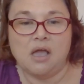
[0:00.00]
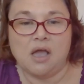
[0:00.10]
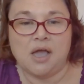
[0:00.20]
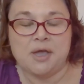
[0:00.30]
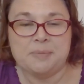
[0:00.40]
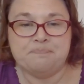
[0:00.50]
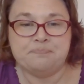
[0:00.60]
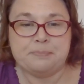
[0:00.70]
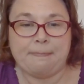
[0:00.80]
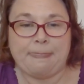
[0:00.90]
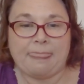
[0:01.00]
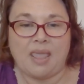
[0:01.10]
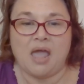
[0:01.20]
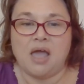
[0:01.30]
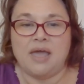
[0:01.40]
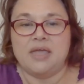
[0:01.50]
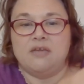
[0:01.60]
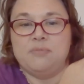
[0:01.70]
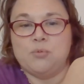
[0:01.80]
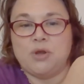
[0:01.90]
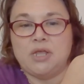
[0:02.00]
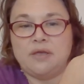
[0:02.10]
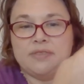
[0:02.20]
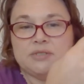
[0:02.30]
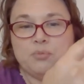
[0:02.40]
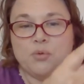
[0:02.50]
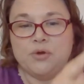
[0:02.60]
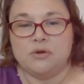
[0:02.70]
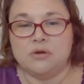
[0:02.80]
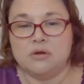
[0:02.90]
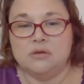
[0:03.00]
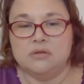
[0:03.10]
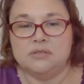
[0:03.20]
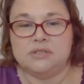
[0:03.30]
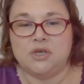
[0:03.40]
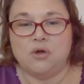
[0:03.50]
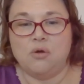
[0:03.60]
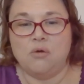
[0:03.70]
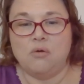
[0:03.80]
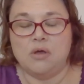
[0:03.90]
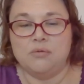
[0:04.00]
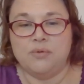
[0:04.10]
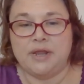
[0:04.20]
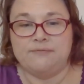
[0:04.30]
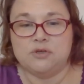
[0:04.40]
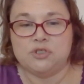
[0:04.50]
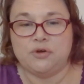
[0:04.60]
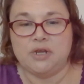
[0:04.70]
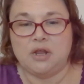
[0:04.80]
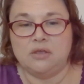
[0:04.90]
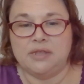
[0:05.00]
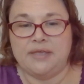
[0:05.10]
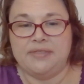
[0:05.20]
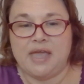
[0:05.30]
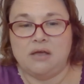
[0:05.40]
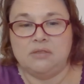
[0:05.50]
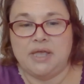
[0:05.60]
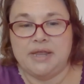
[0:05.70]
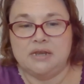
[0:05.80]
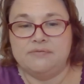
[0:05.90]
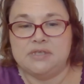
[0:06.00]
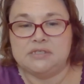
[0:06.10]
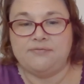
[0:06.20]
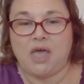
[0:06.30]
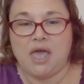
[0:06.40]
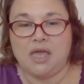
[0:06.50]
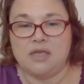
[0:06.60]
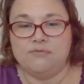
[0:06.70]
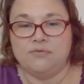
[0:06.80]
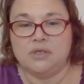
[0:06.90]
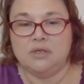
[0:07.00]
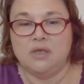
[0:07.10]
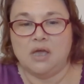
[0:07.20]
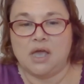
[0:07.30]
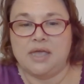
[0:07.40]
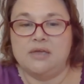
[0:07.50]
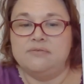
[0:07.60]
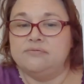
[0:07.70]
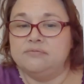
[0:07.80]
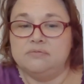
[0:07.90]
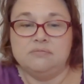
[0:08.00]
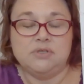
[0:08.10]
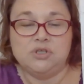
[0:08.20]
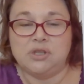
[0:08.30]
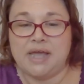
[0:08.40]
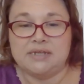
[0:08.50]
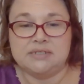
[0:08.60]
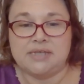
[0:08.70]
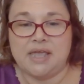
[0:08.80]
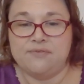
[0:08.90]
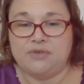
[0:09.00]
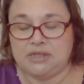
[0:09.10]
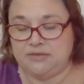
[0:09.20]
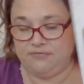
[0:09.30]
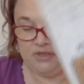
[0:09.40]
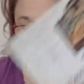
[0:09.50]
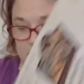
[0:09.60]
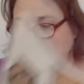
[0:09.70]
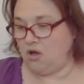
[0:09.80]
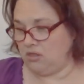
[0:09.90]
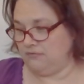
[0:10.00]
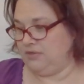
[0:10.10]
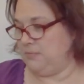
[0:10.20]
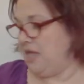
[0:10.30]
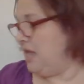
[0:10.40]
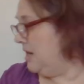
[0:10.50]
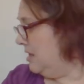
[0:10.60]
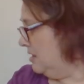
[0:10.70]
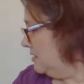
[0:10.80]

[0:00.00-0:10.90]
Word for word: Um, I have been working on this border. So when I first started, I only had the outline of these five. I have, glad to say I have finally filled all of them in.